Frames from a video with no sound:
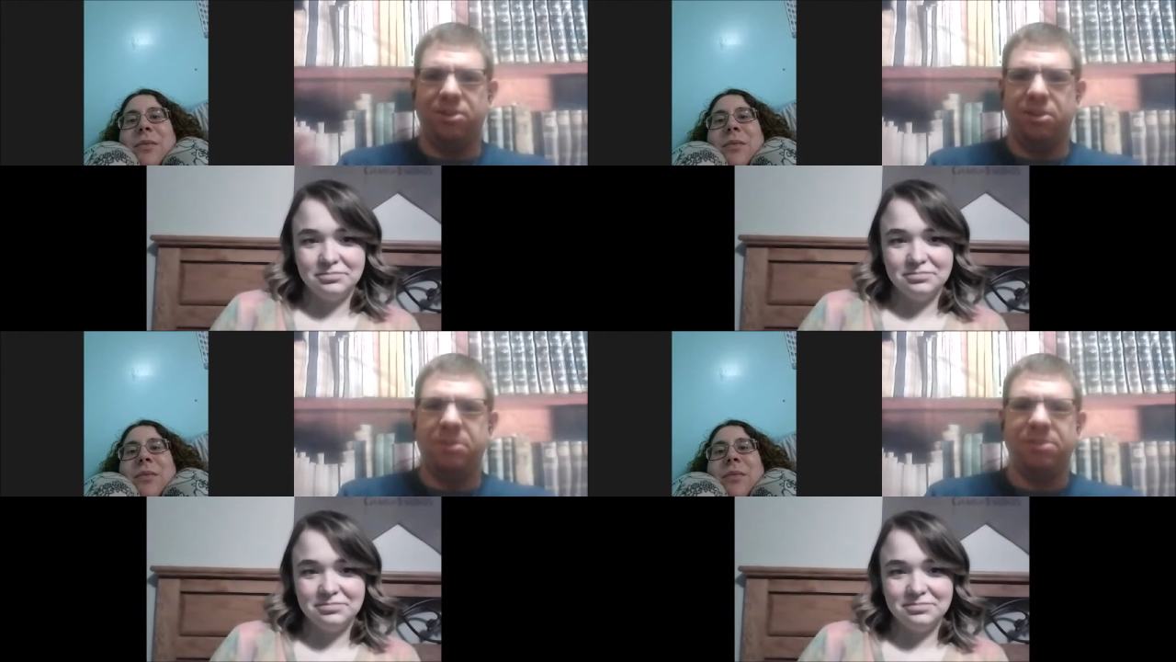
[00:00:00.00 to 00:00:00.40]

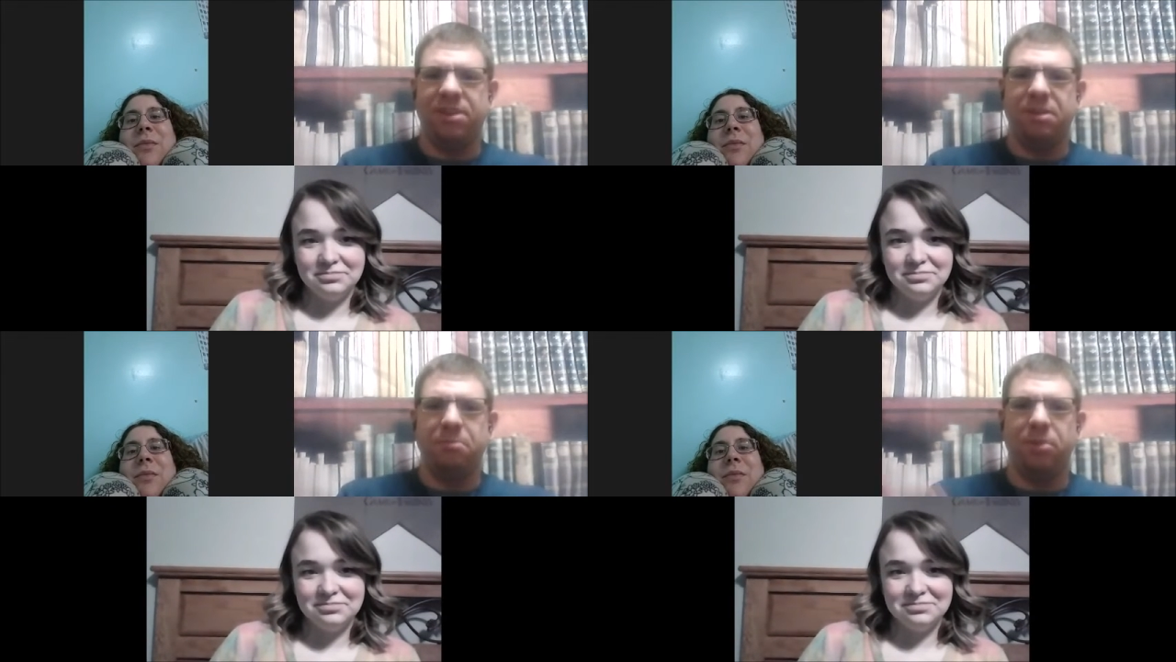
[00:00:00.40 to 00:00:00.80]
Speaker 1: you're going to be
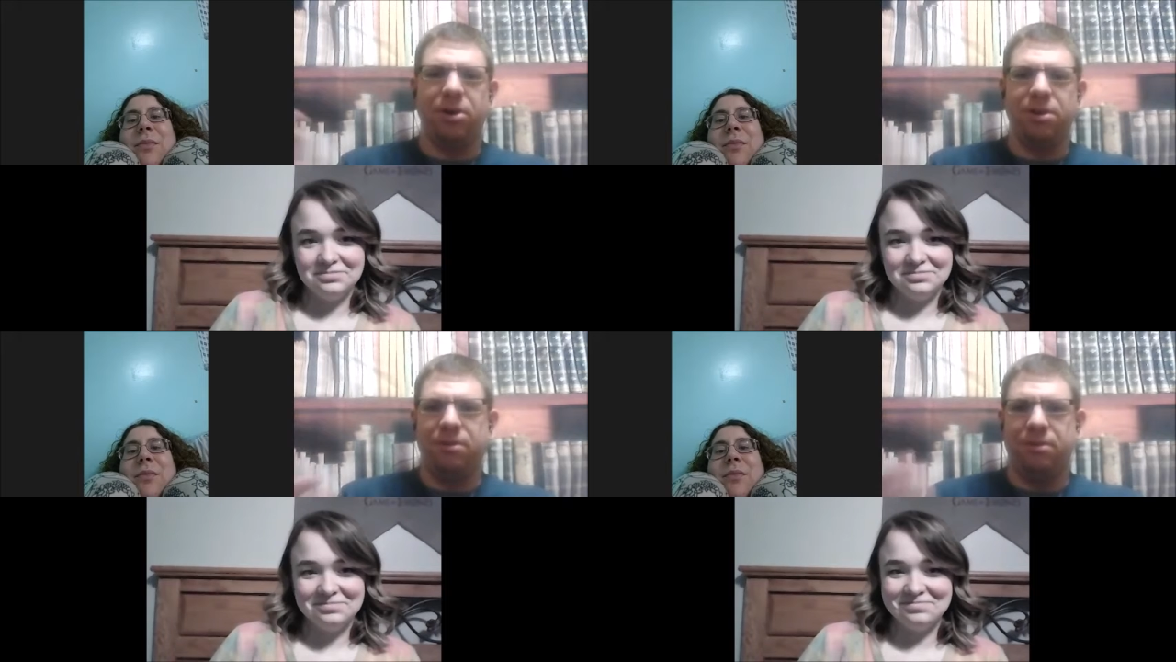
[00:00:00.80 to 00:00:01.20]
taking
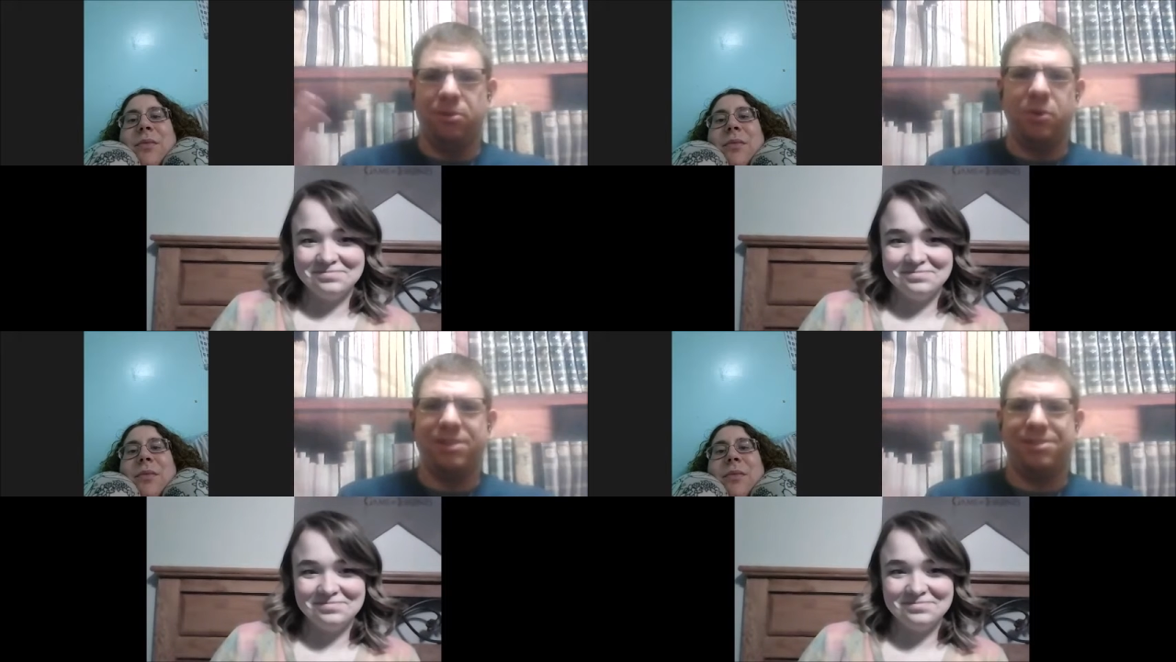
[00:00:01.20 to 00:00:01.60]
part in
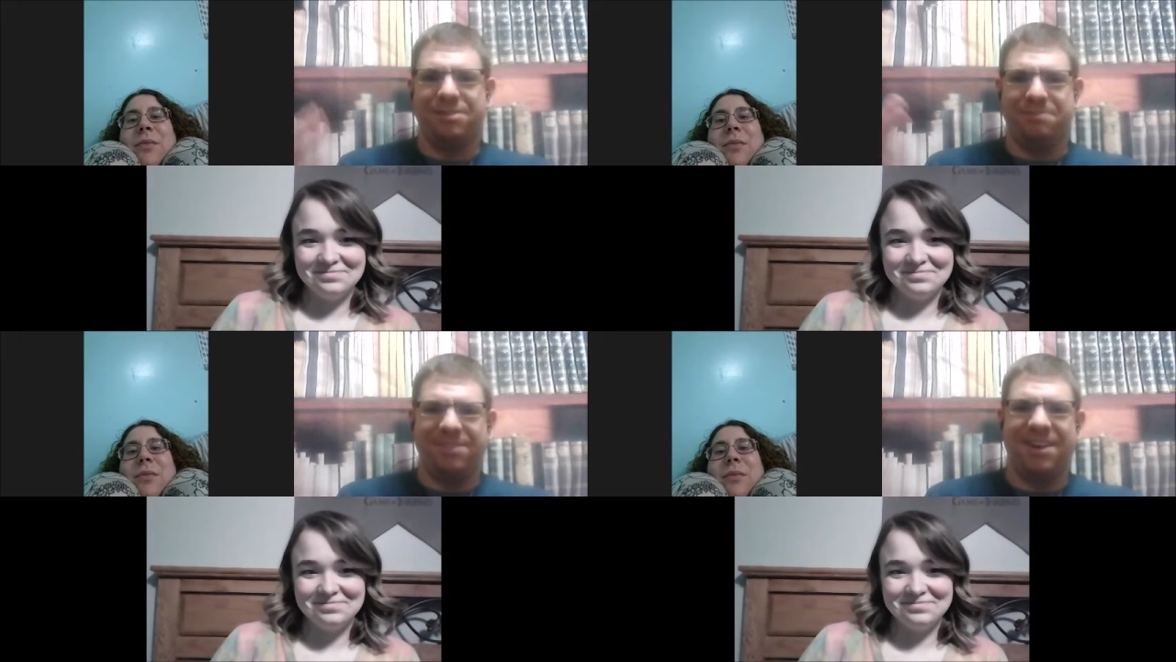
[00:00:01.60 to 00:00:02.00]
in quite
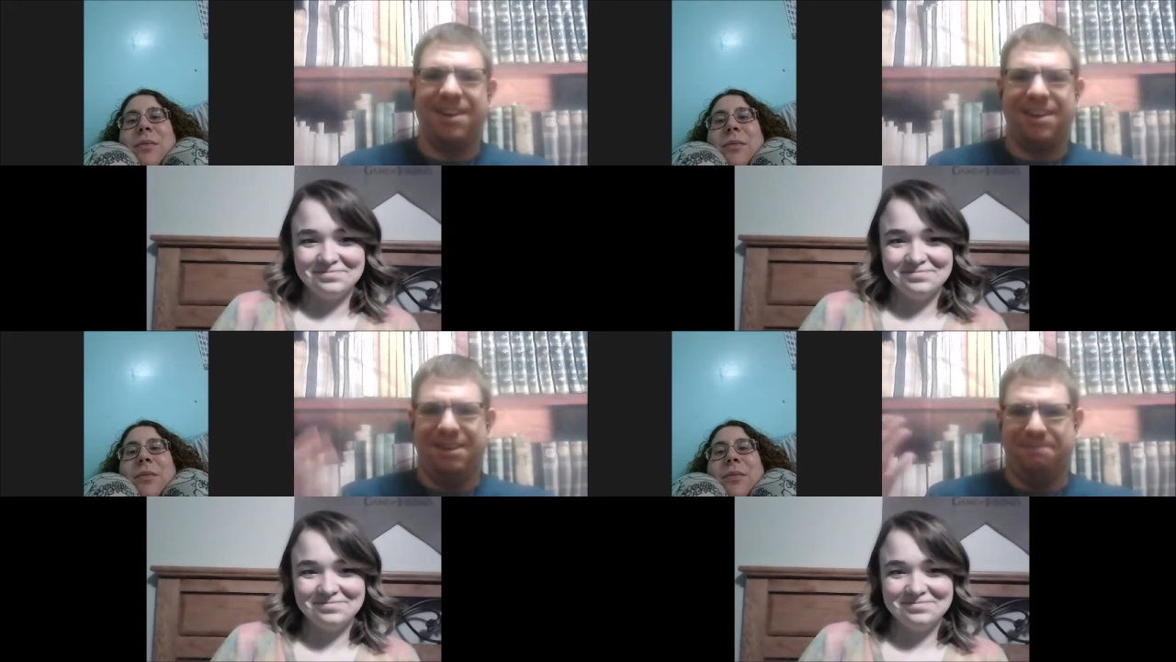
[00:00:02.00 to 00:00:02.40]
some
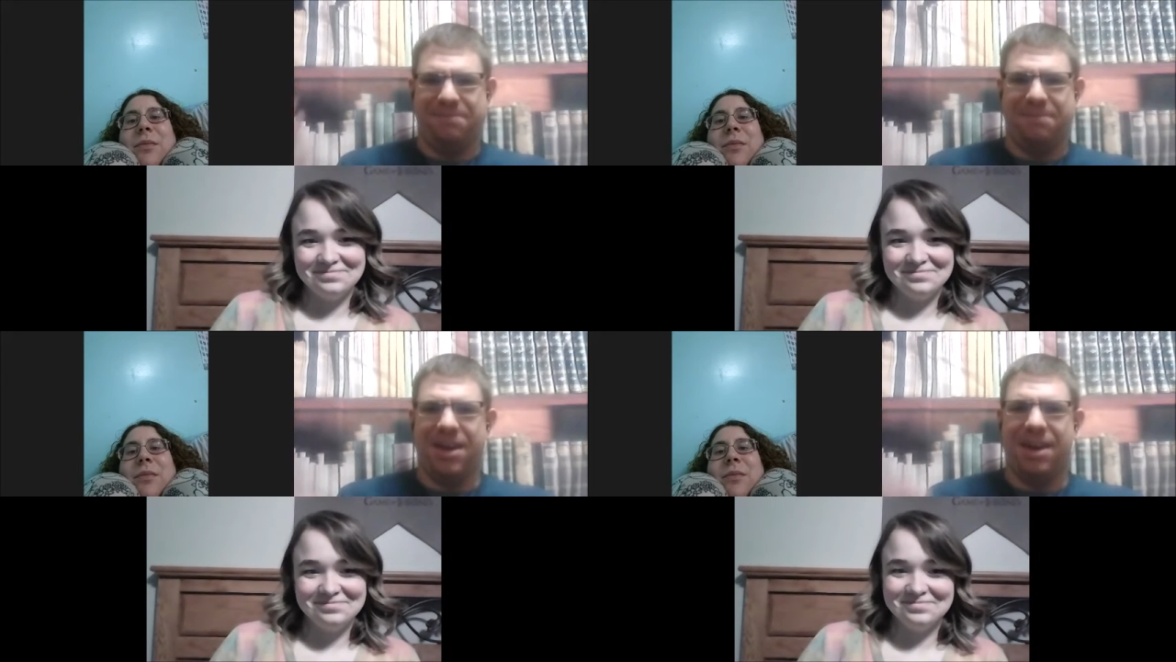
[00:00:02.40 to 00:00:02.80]
time,
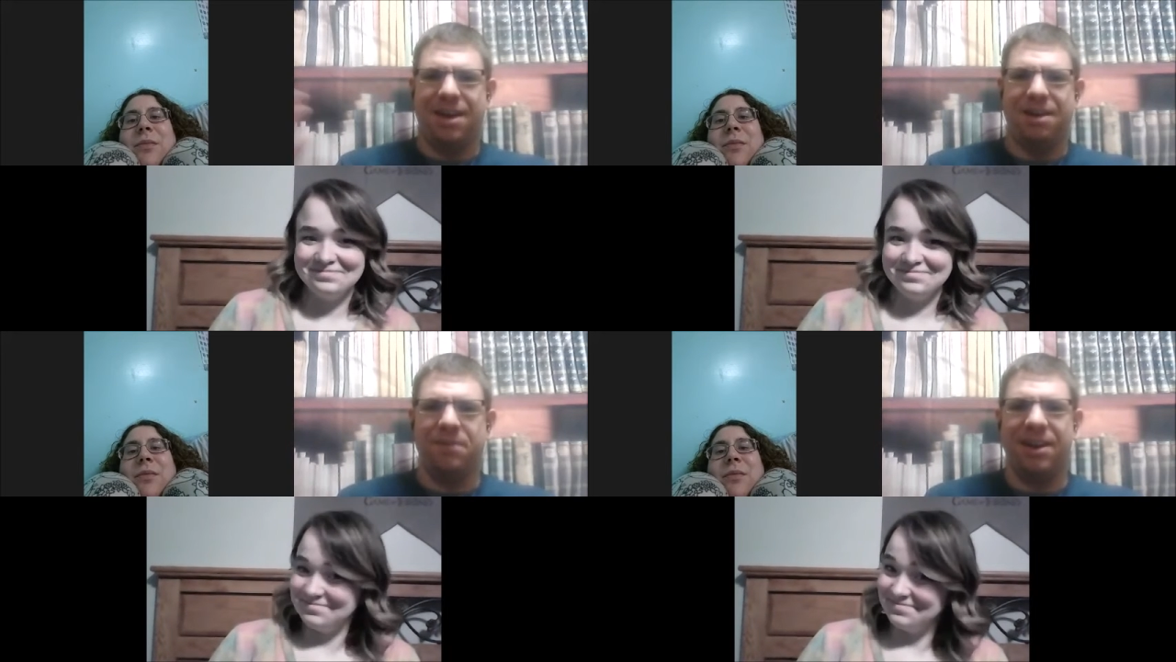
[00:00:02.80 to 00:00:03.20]

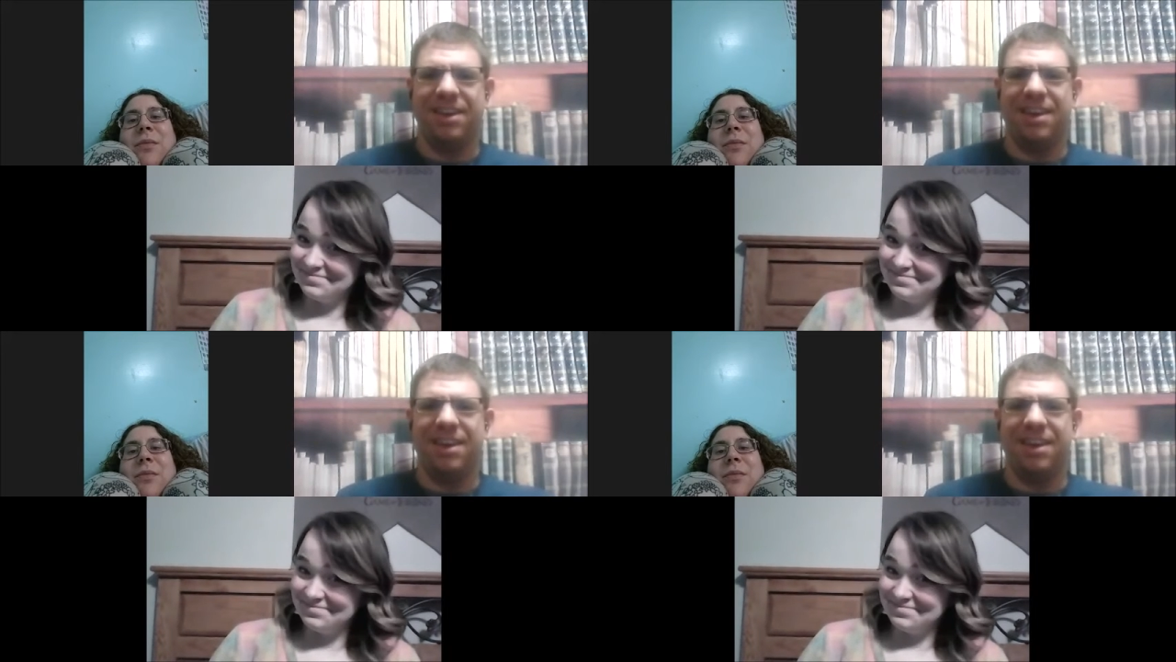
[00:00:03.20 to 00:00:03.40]
uh,